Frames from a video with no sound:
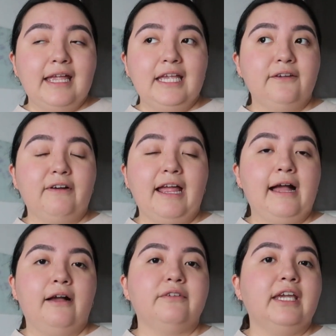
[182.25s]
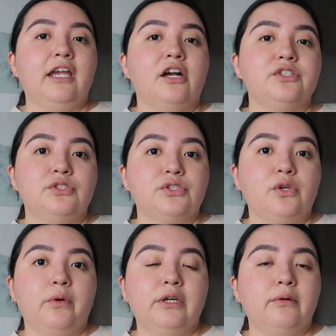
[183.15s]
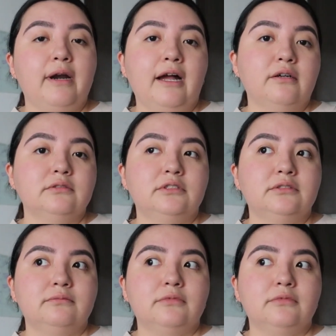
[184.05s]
if I have chaos just going around